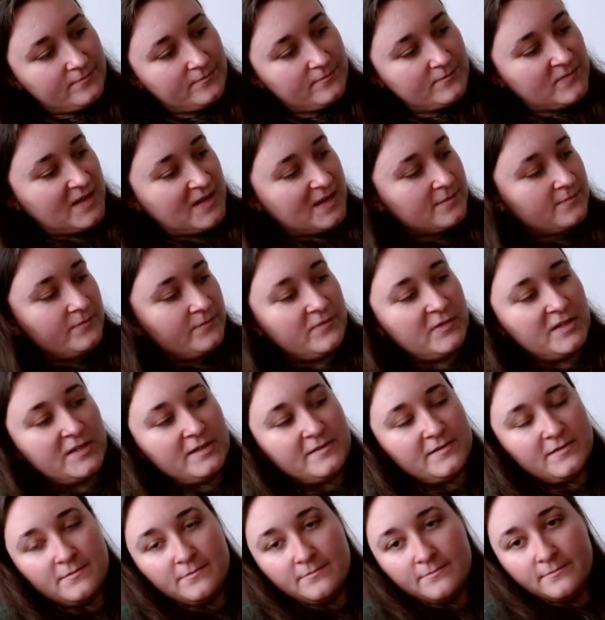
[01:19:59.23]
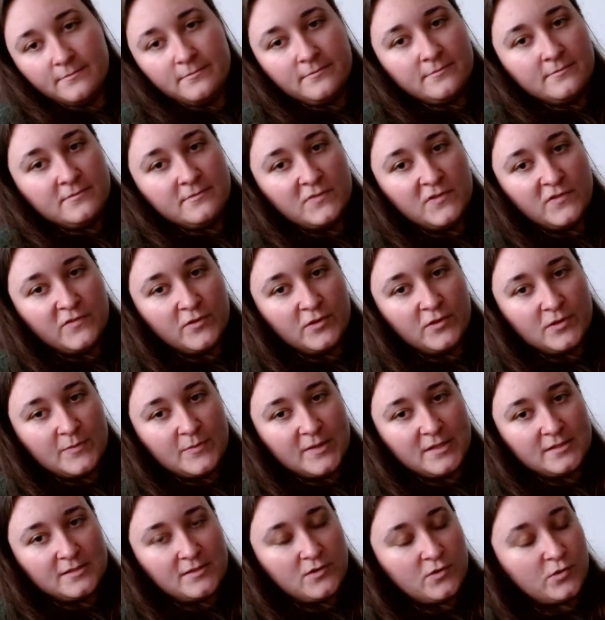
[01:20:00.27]
Yeah, because you've got the
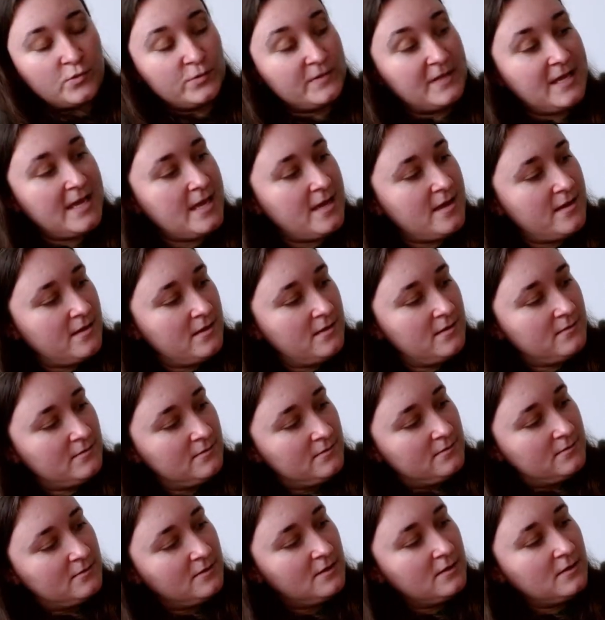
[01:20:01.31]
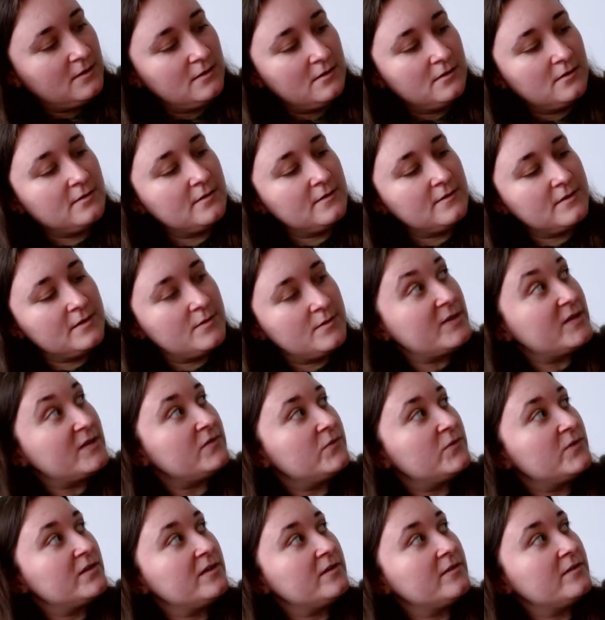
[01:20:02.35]
buttonhole here, and then the button
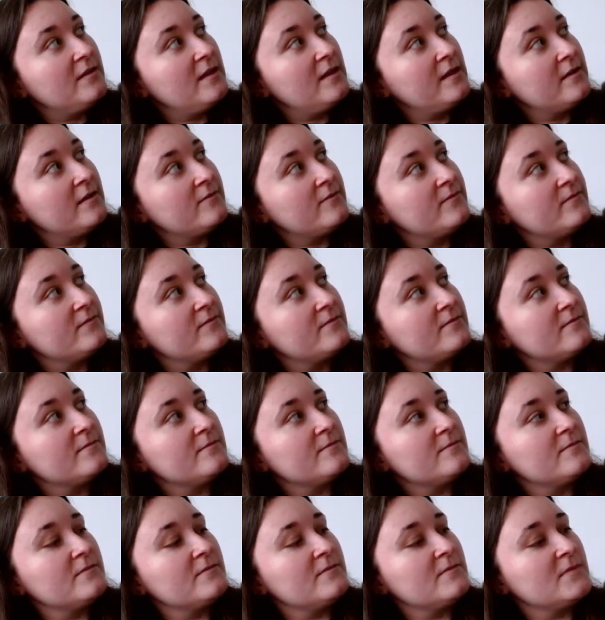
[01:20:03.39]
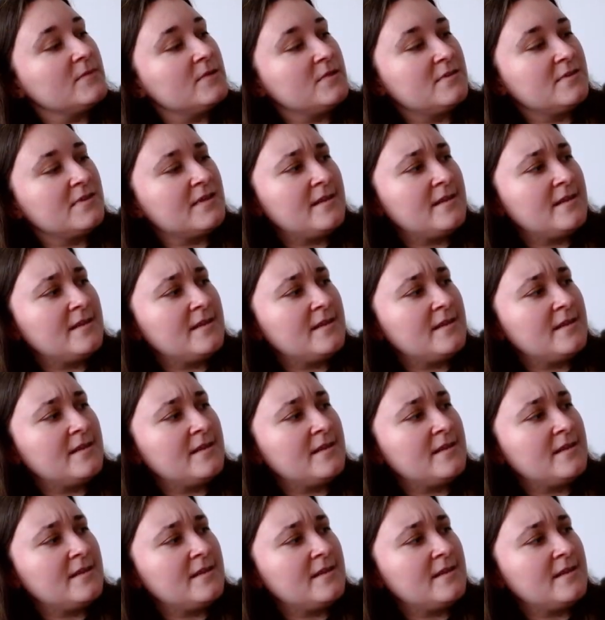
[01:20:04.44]
will go in there. And I